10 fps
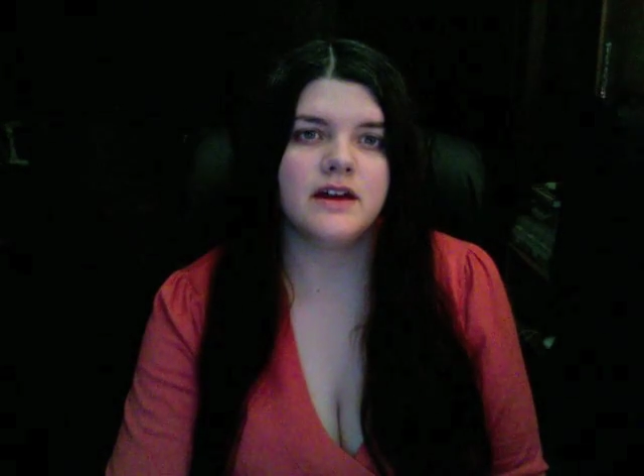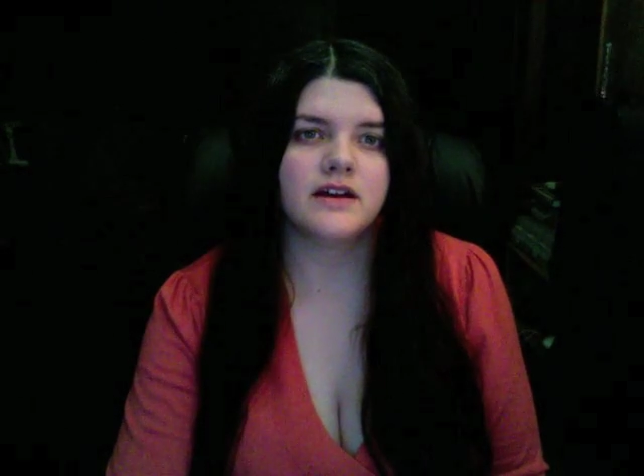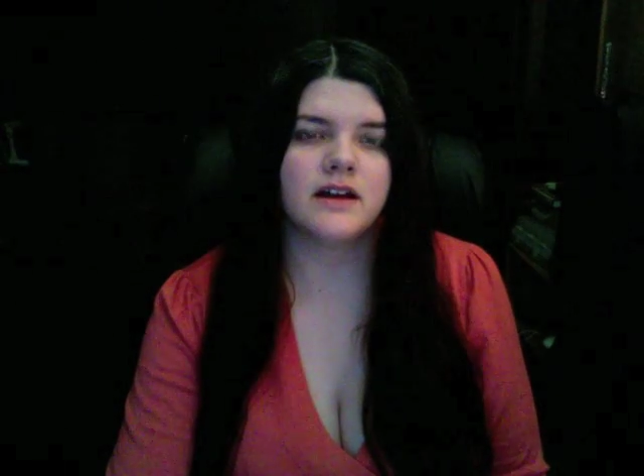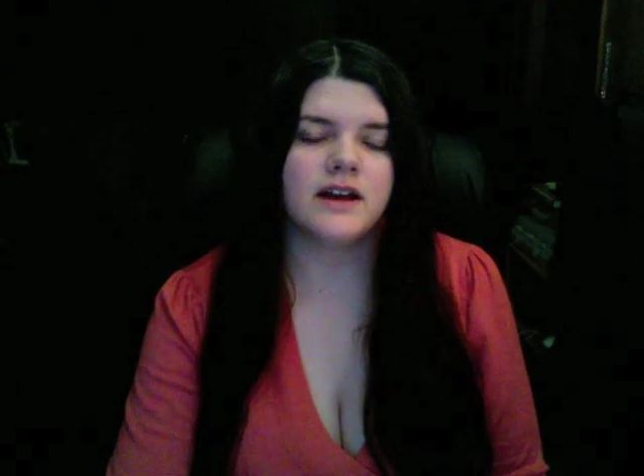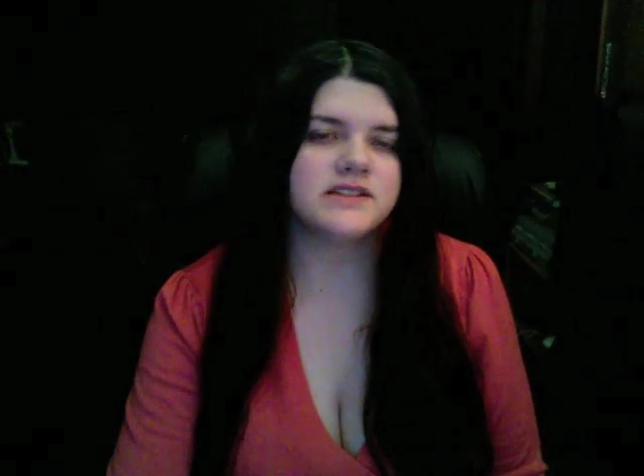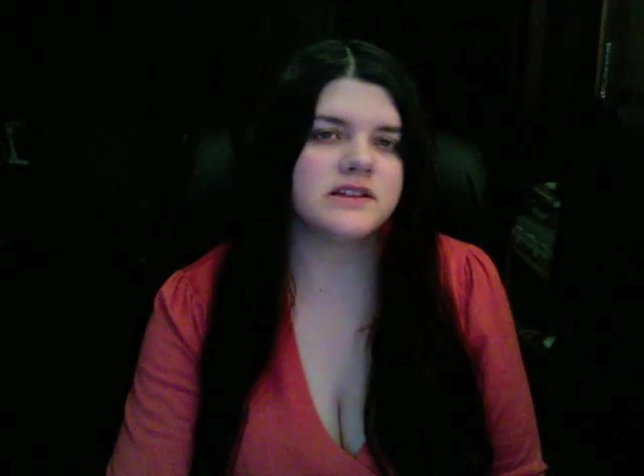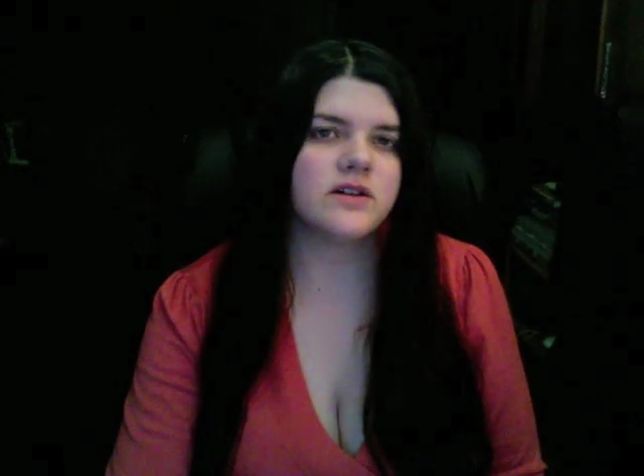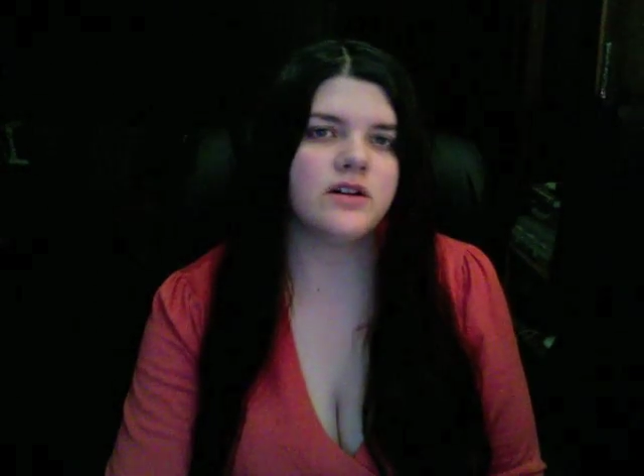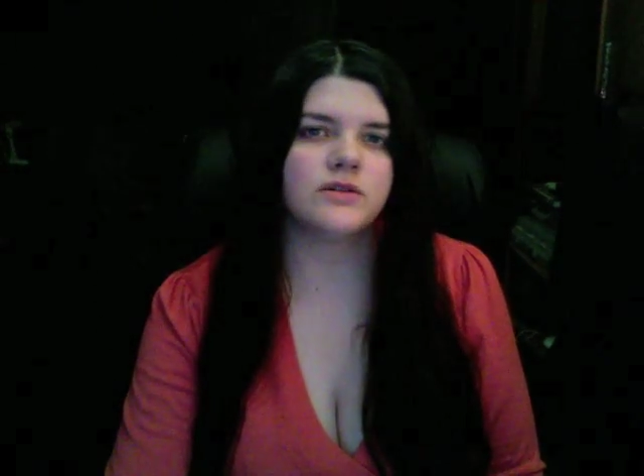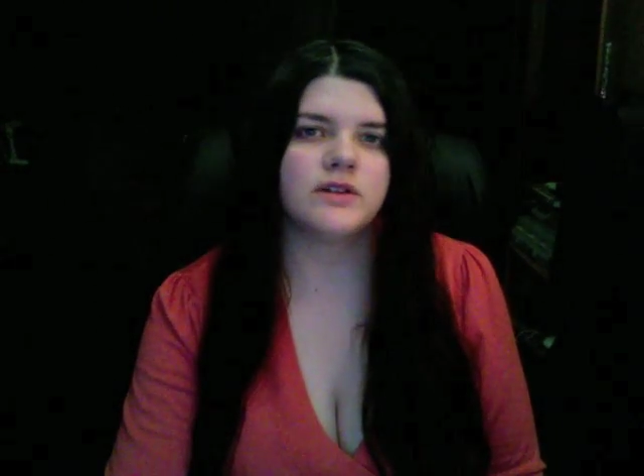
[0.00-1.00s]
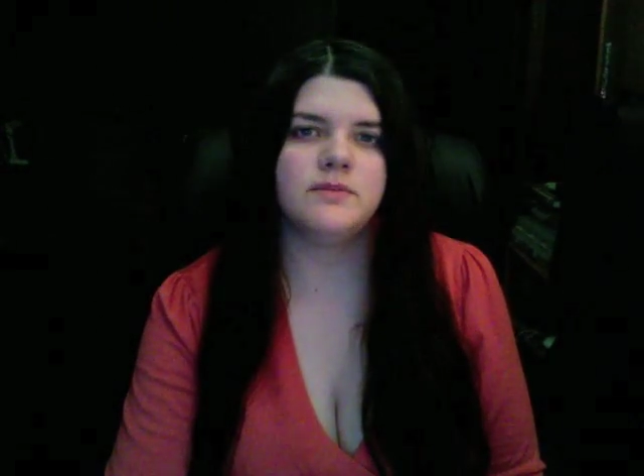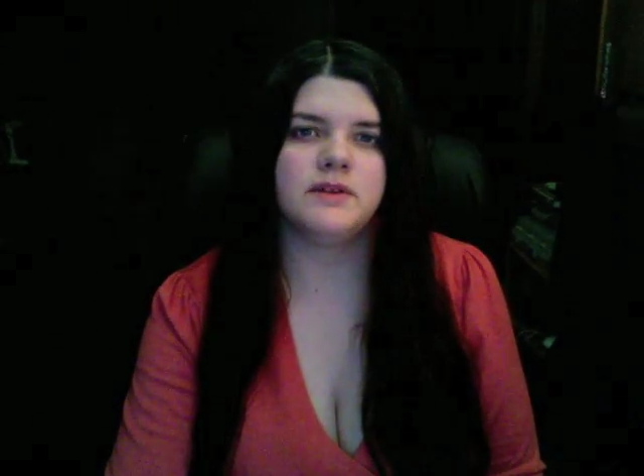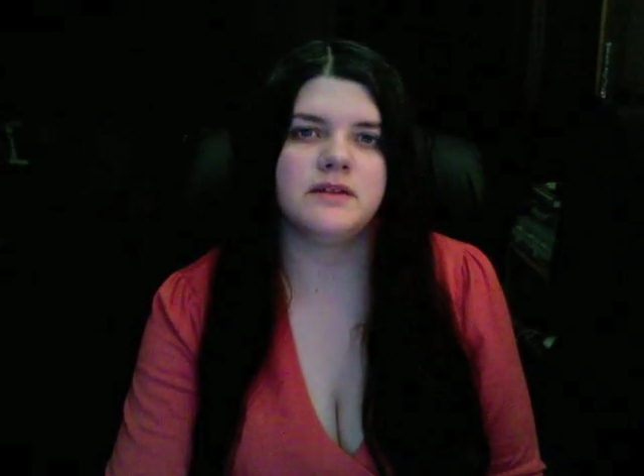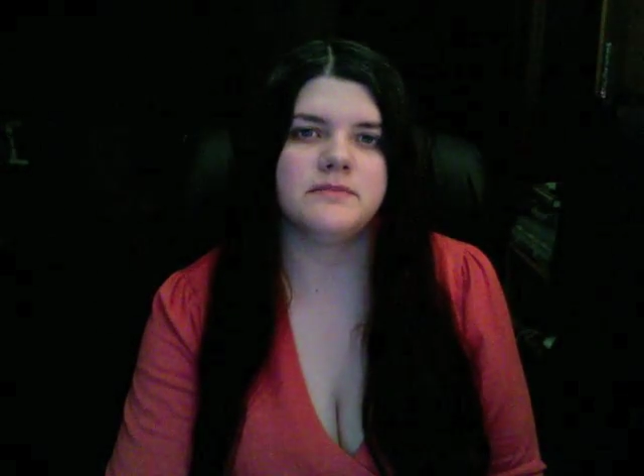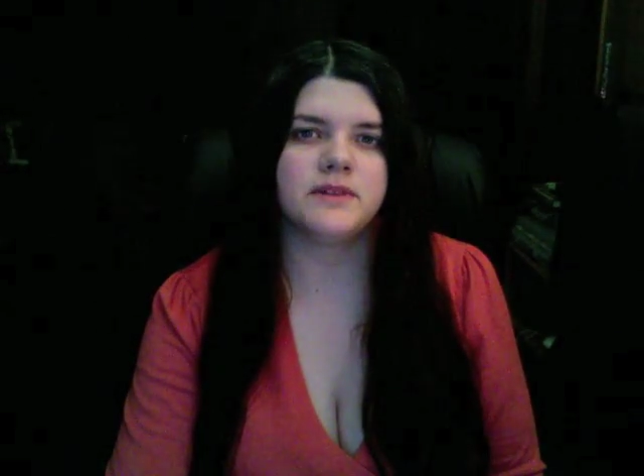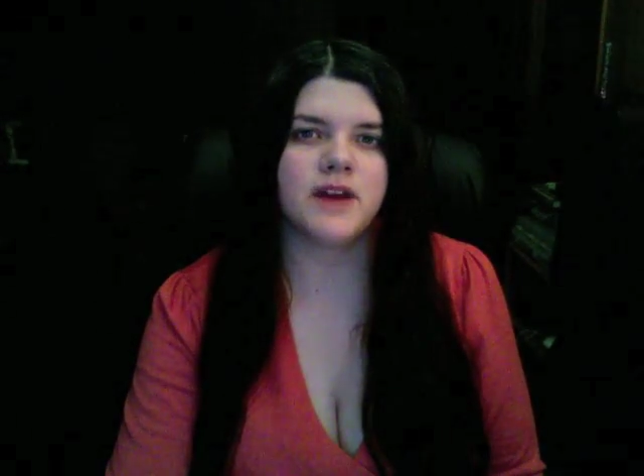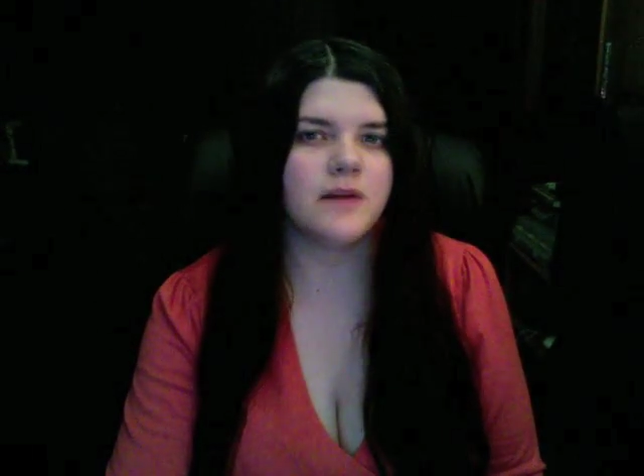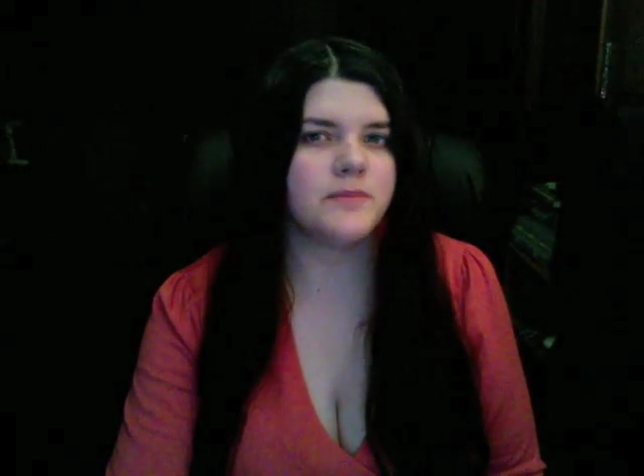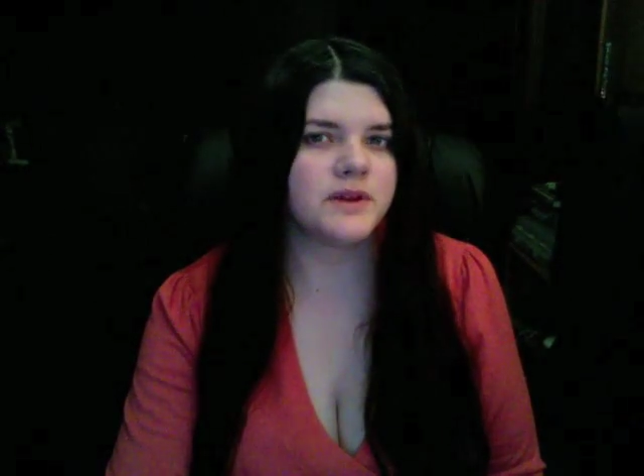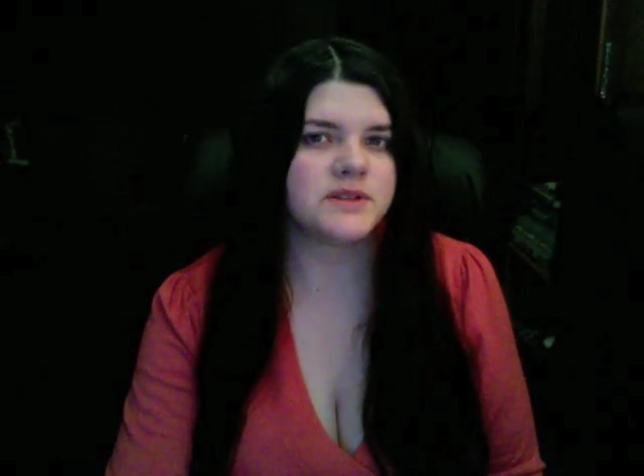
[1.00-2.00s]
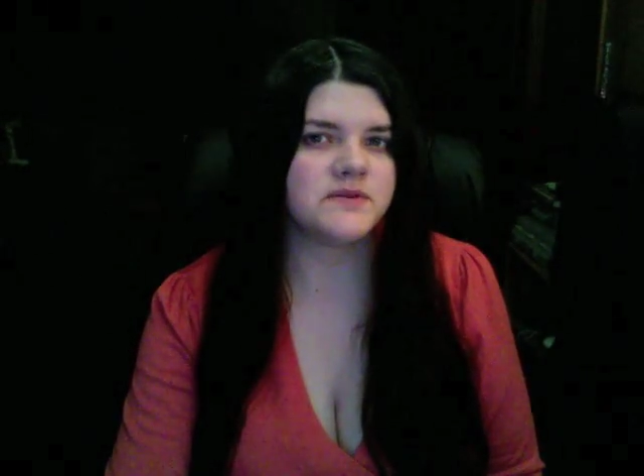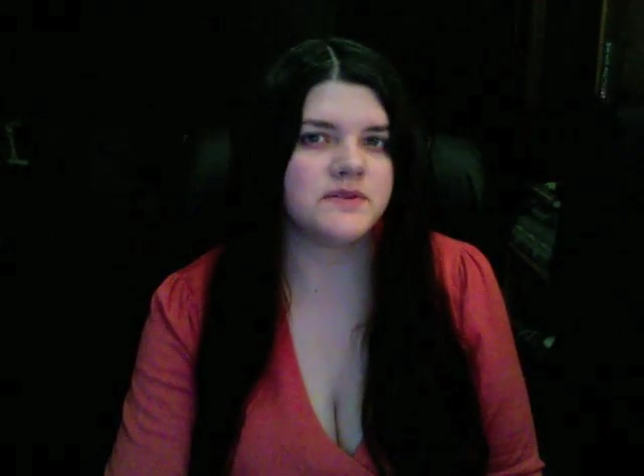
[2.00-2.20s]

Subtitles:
Guys get called creepy not because of